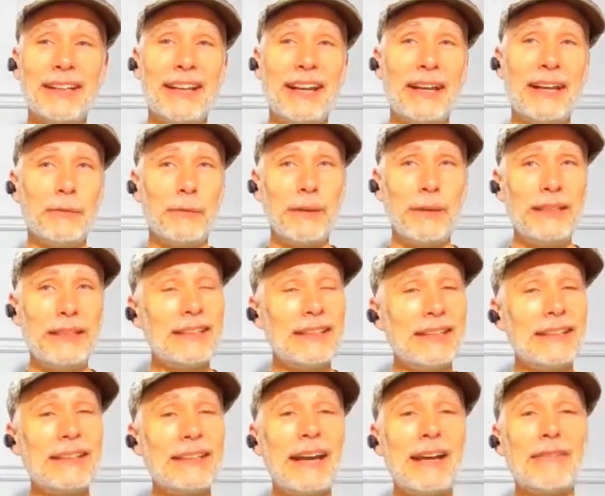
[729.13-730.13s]
And we
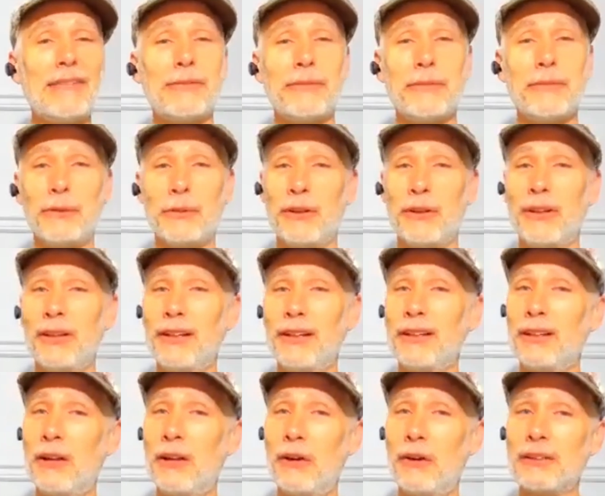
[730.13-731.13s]
did that for a
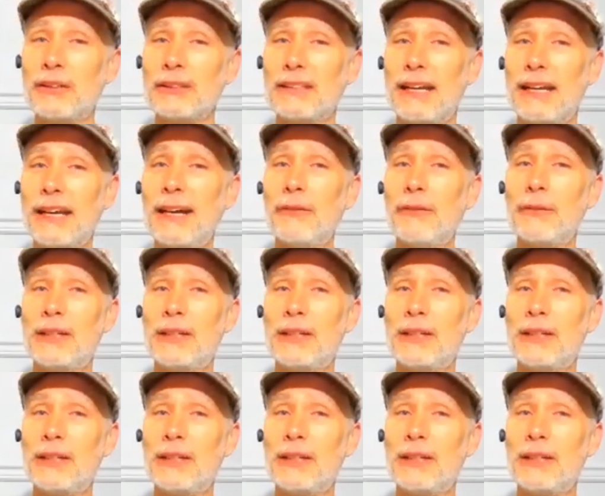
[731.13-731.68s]
long time.